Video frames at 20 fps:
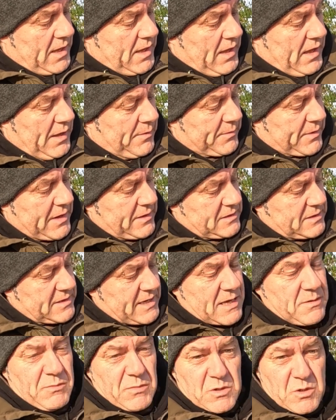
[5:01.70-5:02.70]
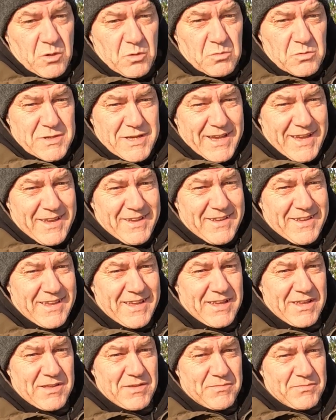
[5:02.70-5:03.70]
I'm going to take my tools out,
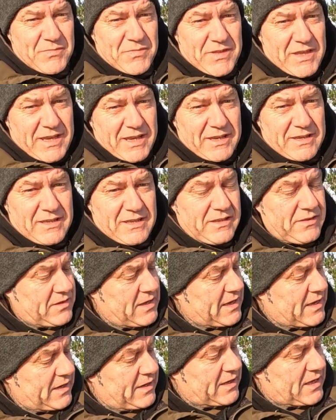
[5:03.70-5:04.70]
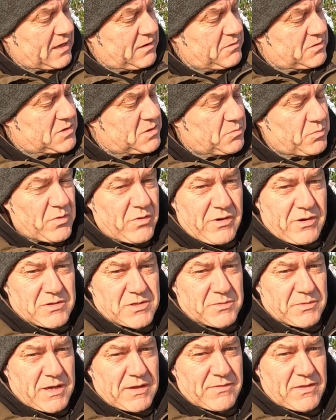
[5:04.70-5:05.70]
they're gonna go somewhere else.
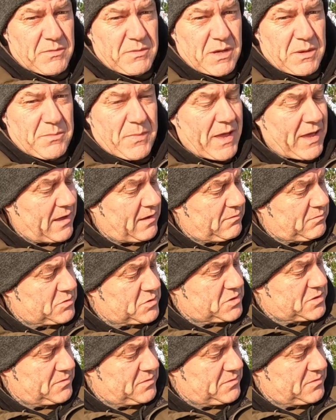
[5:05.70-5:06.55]
I'm gonna have them in a pouch